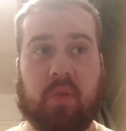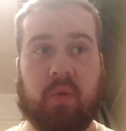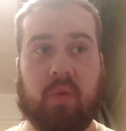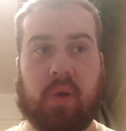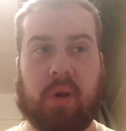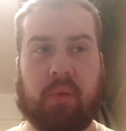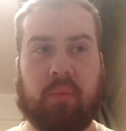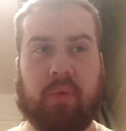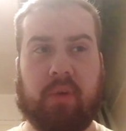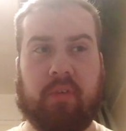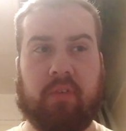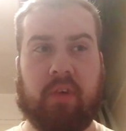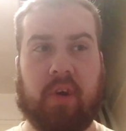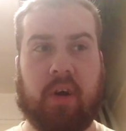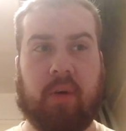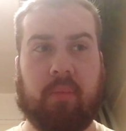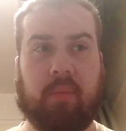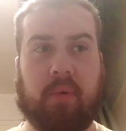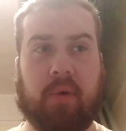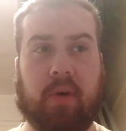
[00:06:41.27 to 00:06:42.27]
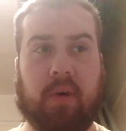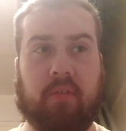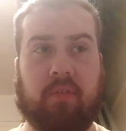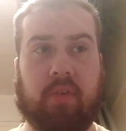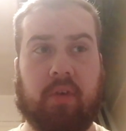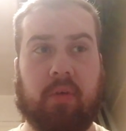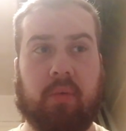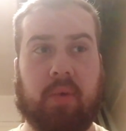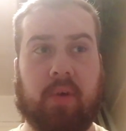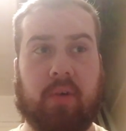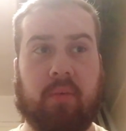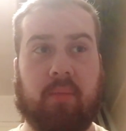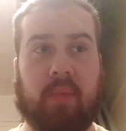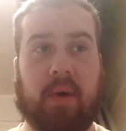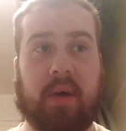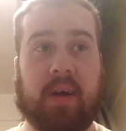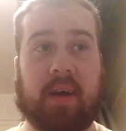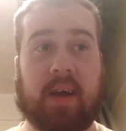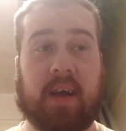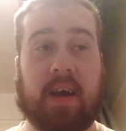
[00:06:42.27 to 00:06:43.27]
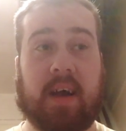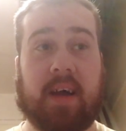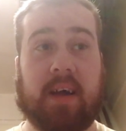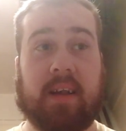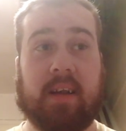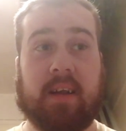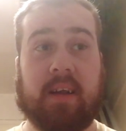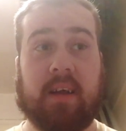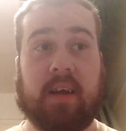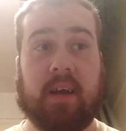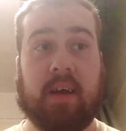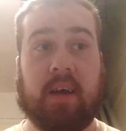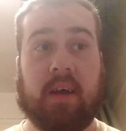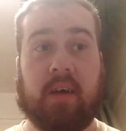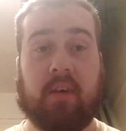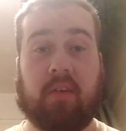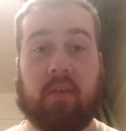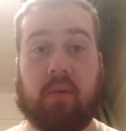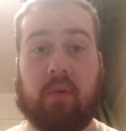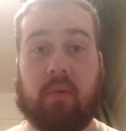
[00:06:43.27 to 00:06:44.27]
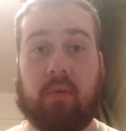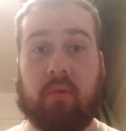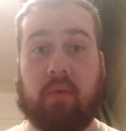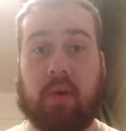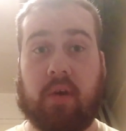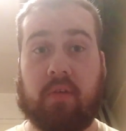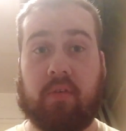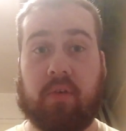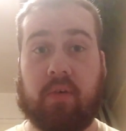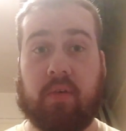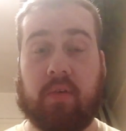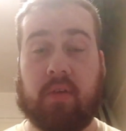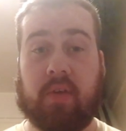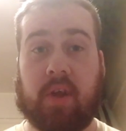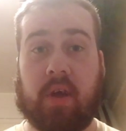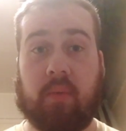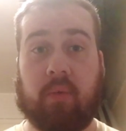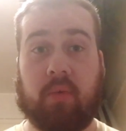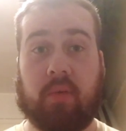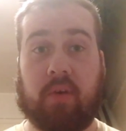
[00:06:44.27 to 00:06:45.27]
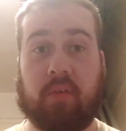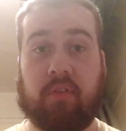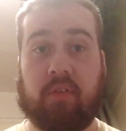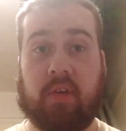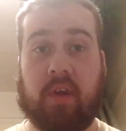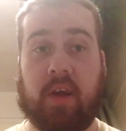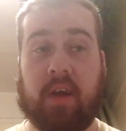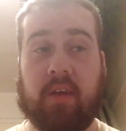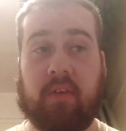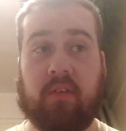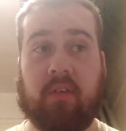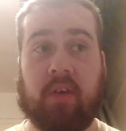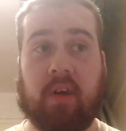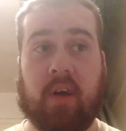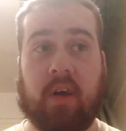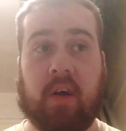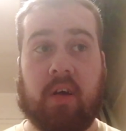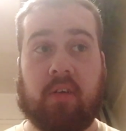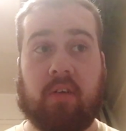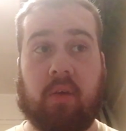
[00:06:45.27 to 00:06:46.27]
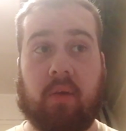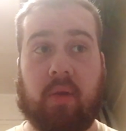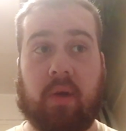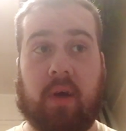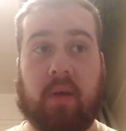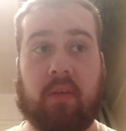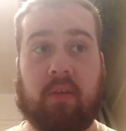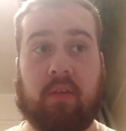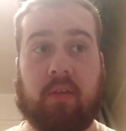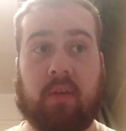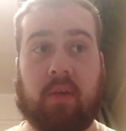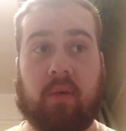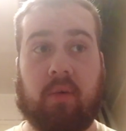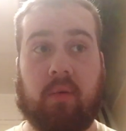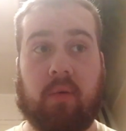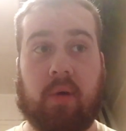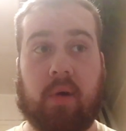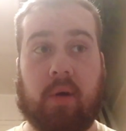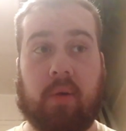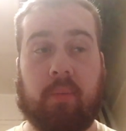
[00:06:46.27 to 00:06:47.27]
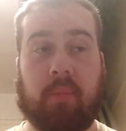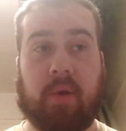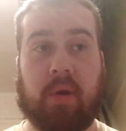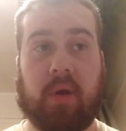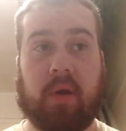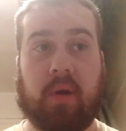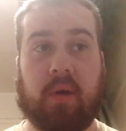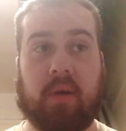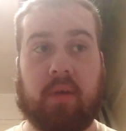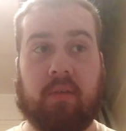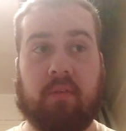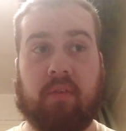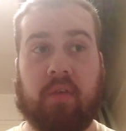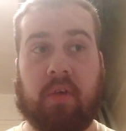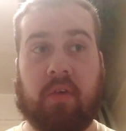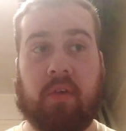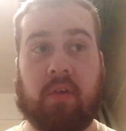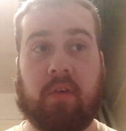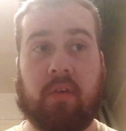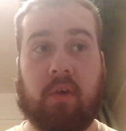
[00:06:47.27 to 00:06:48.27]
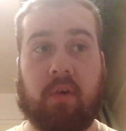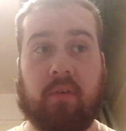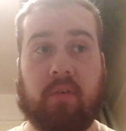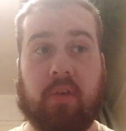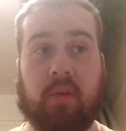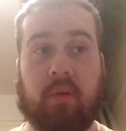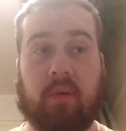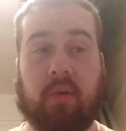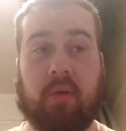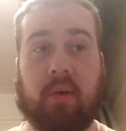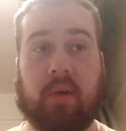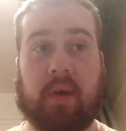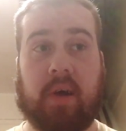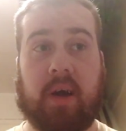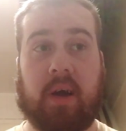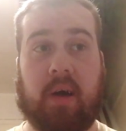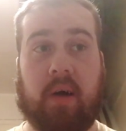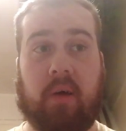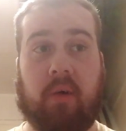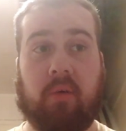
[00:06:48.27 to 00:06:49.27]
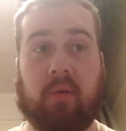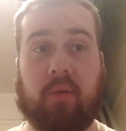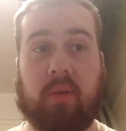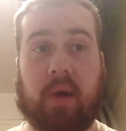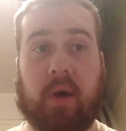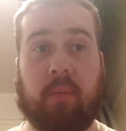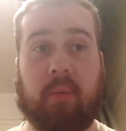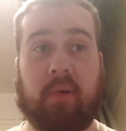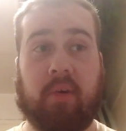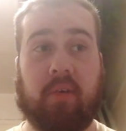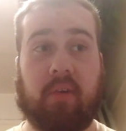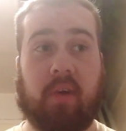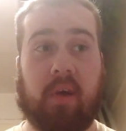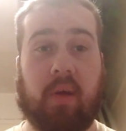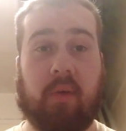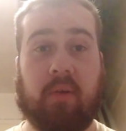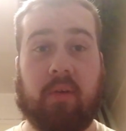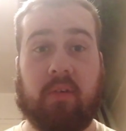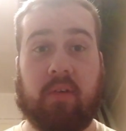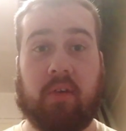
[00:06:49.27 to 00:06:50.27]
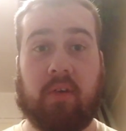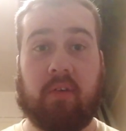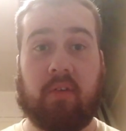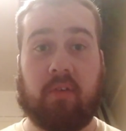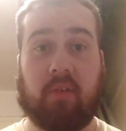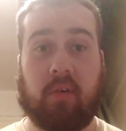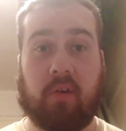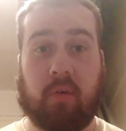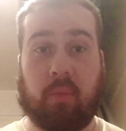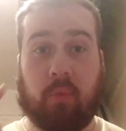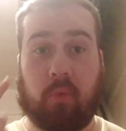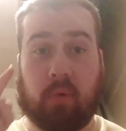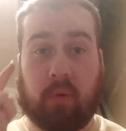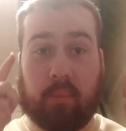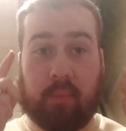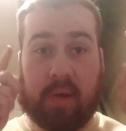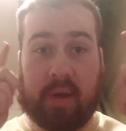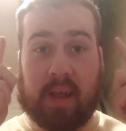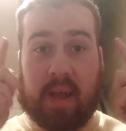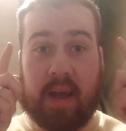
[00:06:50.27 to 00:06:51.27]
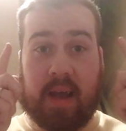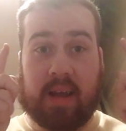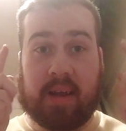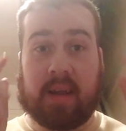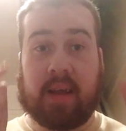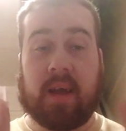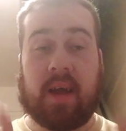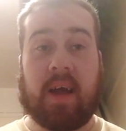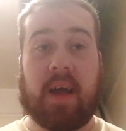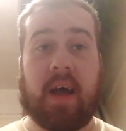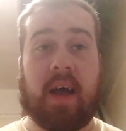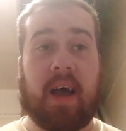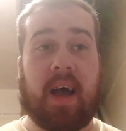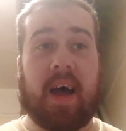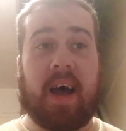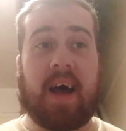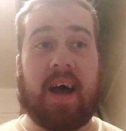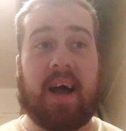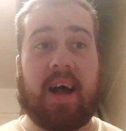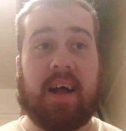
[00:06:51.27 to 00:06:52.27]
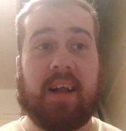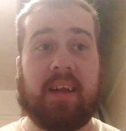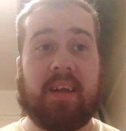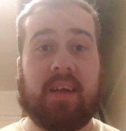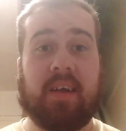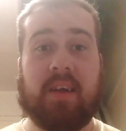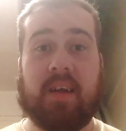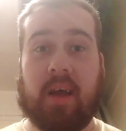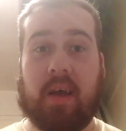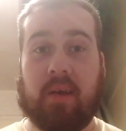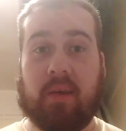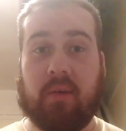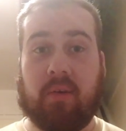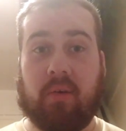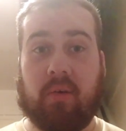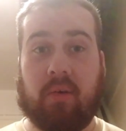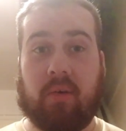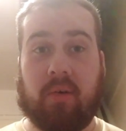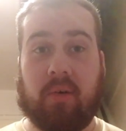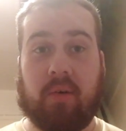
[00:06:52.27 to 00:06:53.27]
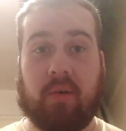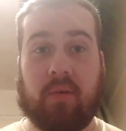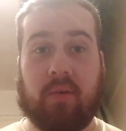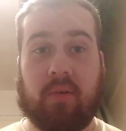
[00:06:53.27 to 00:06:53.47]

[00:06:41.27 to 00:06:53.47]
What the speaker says: I refurbed a few weeks back, and so quite a few of the tables have changed, so that's still a bit confusing. So I've still got to get a hold of that because I only just got them all in my head. And you know, you're